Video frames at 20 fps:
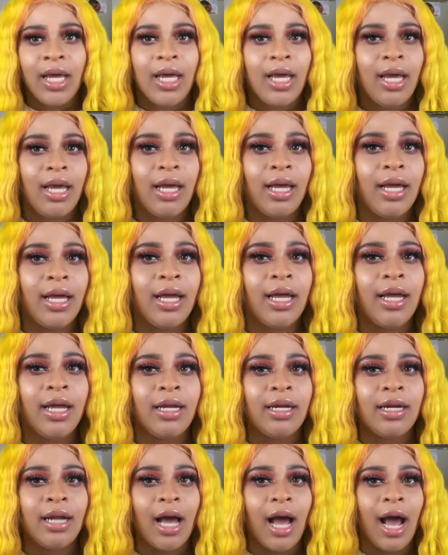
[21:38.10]

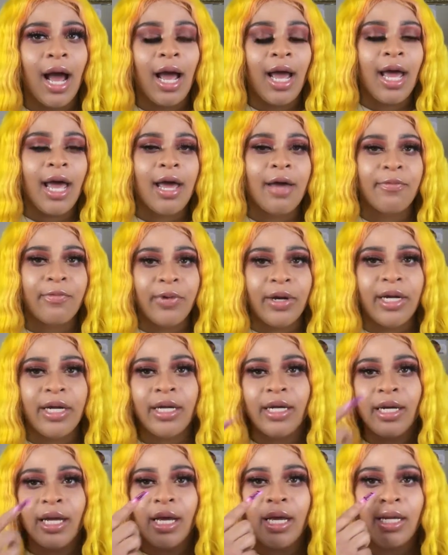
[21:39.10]
And I had went
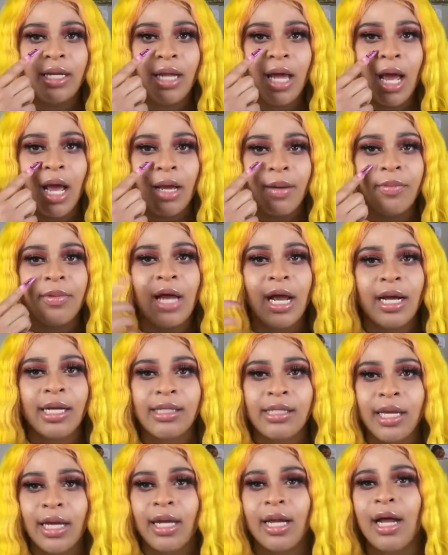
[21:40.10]
in and like I
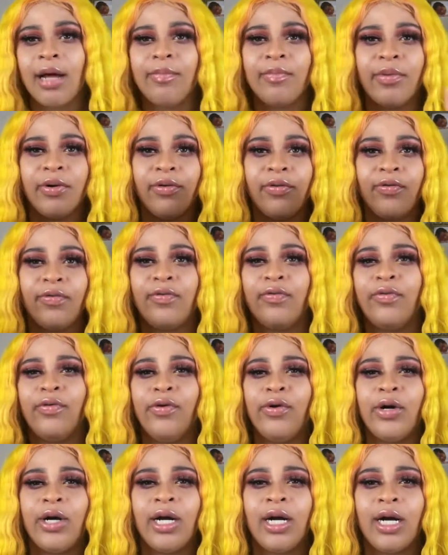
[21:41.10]
said
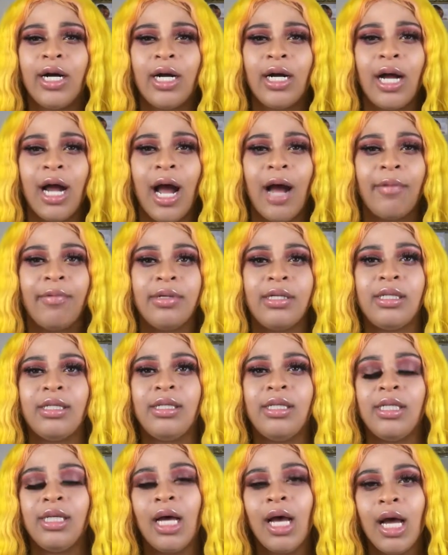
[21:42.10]
before I was
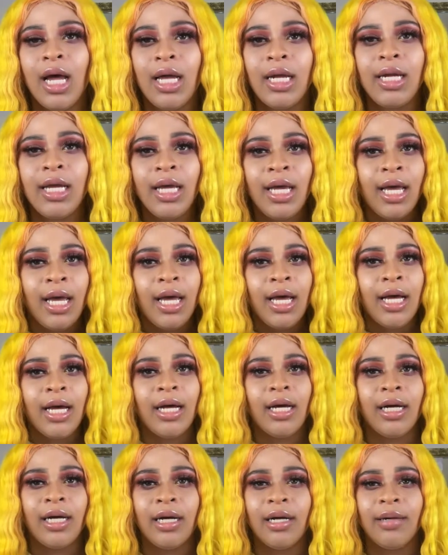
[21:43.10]
done,
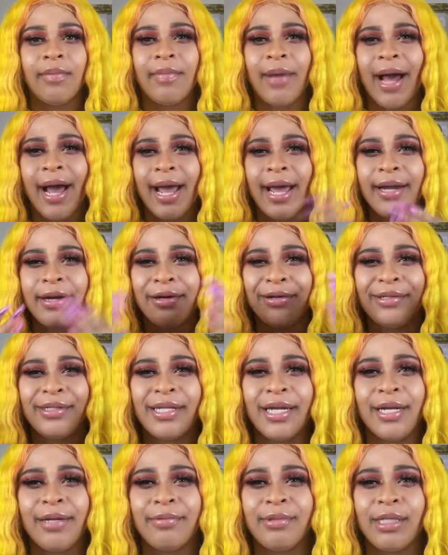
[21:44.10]
I had noticed
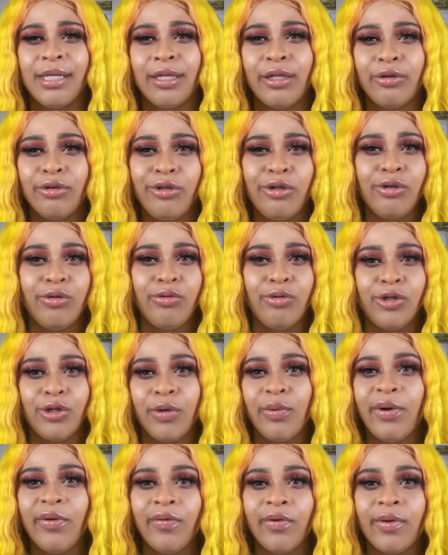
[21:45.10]
that it was a little too
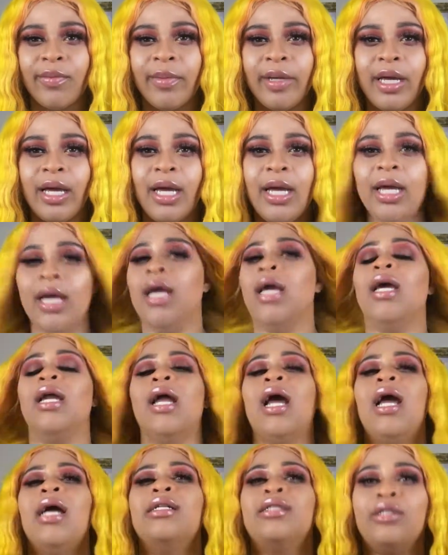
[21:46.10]
dewy for me, and
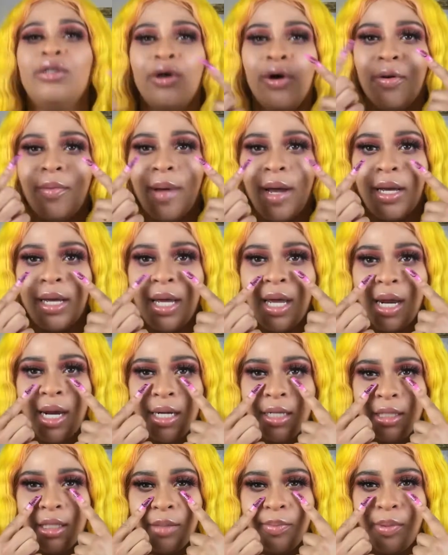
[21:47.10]
I had to go back in
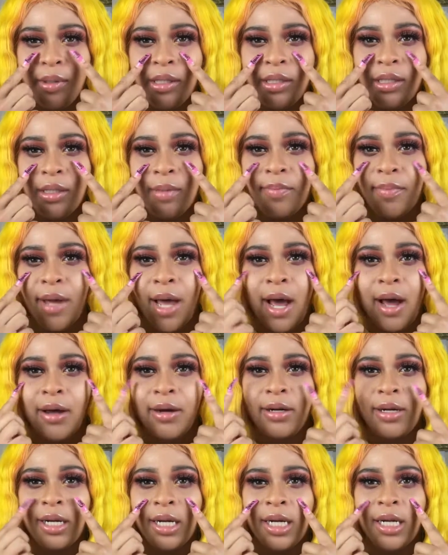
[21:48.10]
and just put some
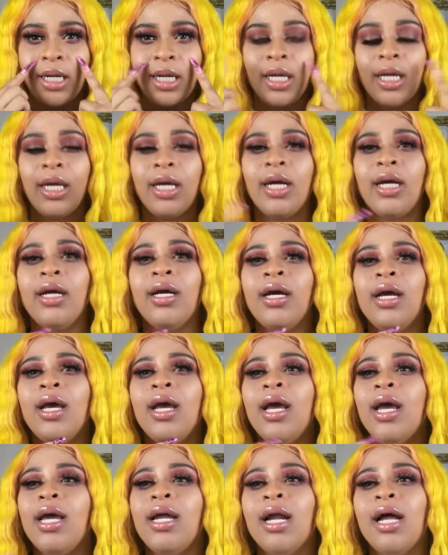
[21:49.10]
powder in here.
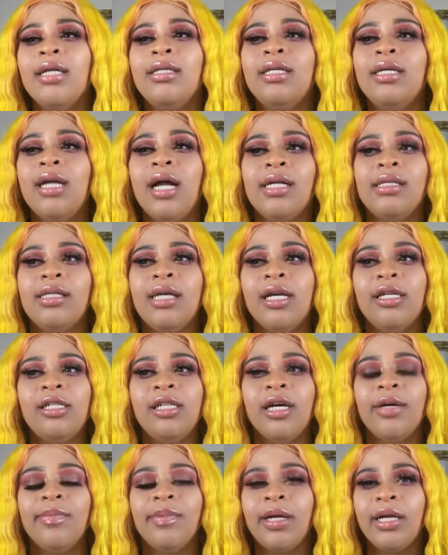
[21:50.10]
And I did not touch
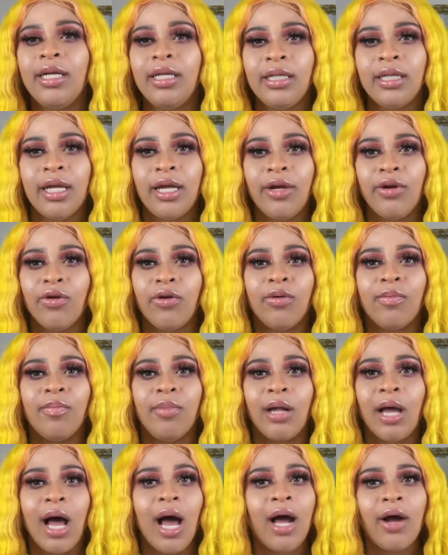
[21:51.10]
up anything or
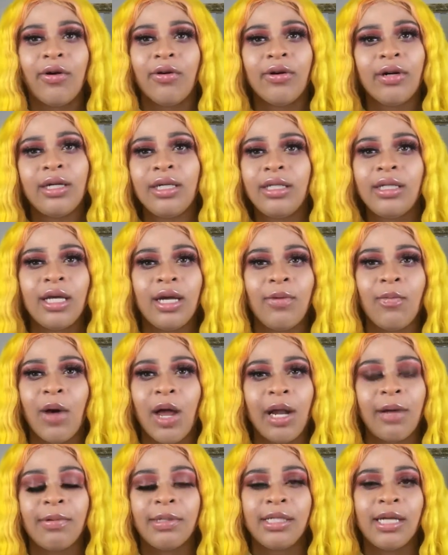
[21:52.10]
blot or anything
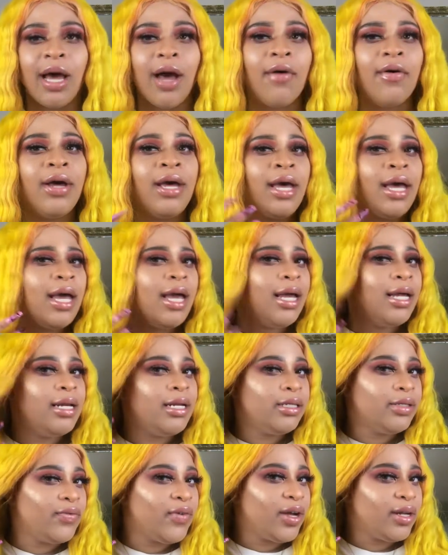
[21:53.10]
while I was out. And
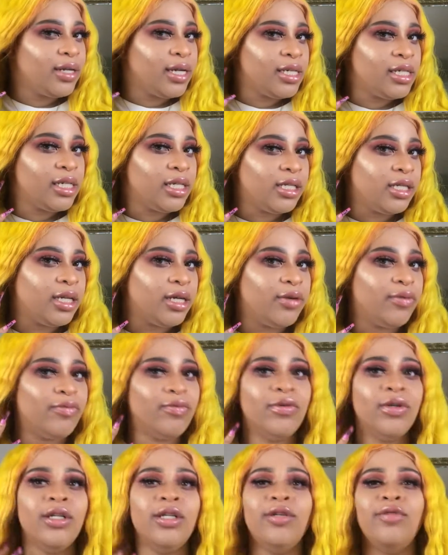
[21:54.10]
this foundation did
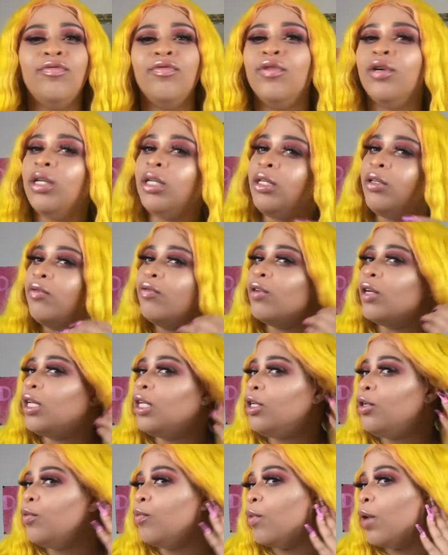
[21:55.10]
really
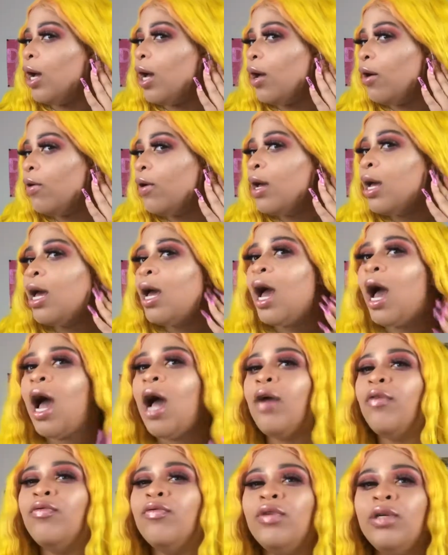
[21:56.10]
well.
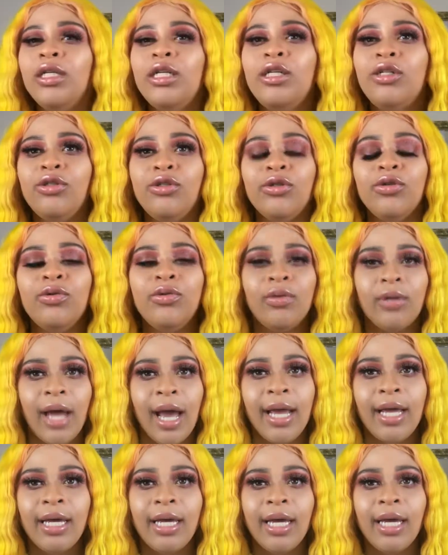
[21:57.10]
I really do
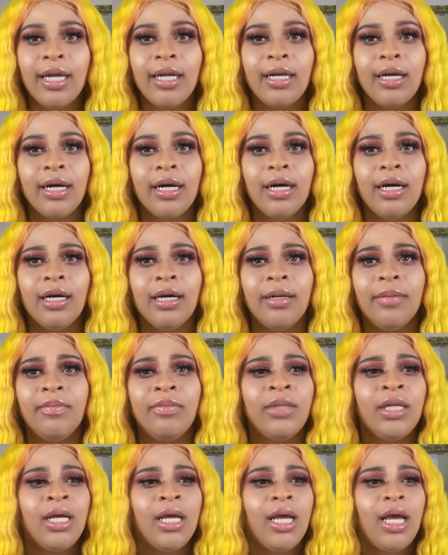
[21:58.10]
like it.
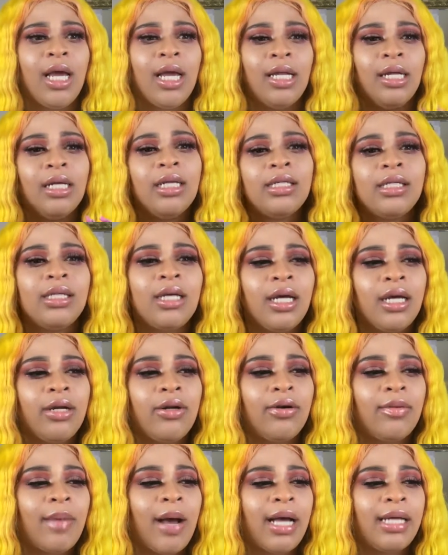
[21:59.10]
It looks good
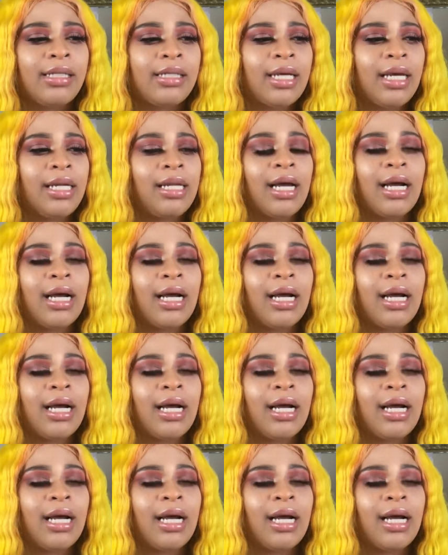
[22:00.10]
on my skin.